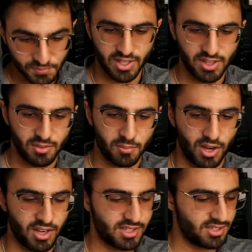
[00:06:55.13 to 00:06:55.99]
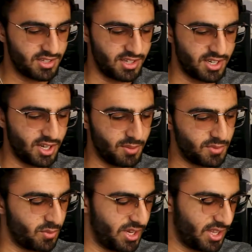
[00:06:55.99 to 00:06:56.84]
In the box, it
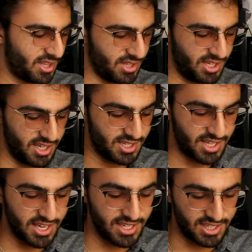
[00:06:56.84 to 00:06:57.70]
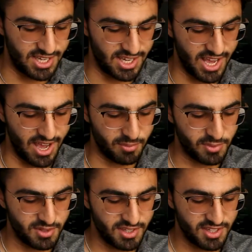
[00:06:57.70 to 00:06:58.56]
comes with the Ascended keycap,
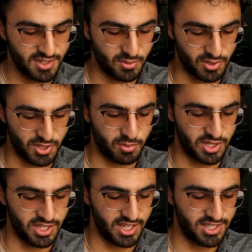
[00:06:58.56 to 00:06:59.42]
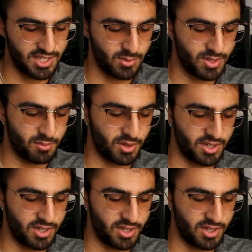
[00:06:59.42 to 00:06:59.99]
which is pretty nice. This wasn't part